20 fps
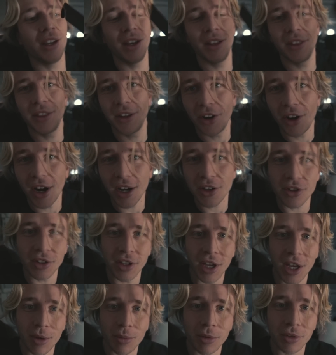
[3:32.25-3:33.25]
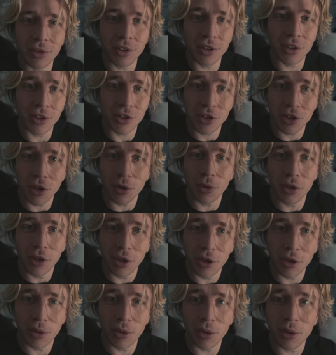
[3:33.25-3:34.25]
and they're actually able to show
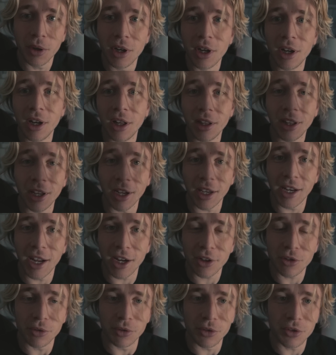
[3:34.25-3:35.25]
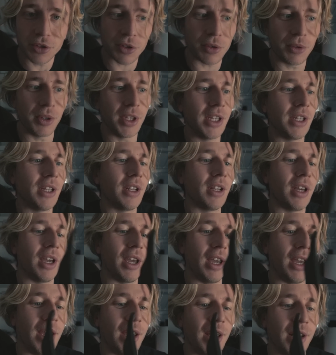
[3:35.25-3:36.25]
you like an actual screen,
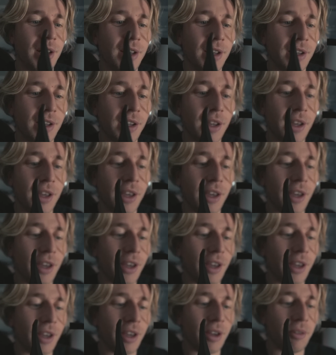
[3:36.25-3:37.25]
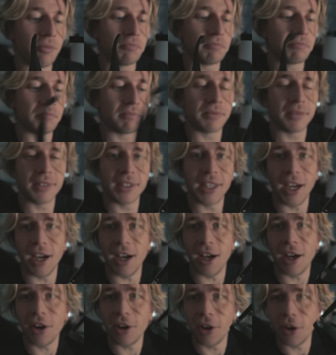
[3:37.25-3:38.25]
and
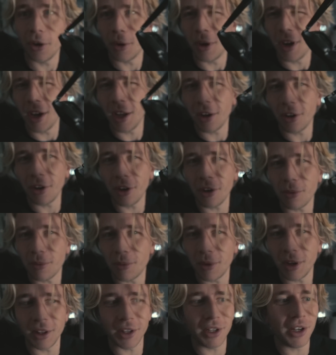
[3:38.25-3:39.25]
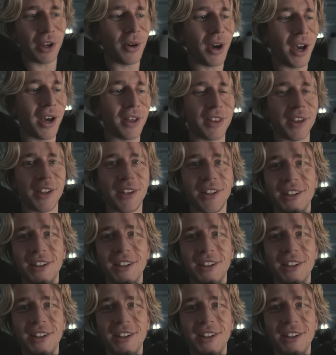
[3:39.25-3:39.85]
yeah, I don't really know how they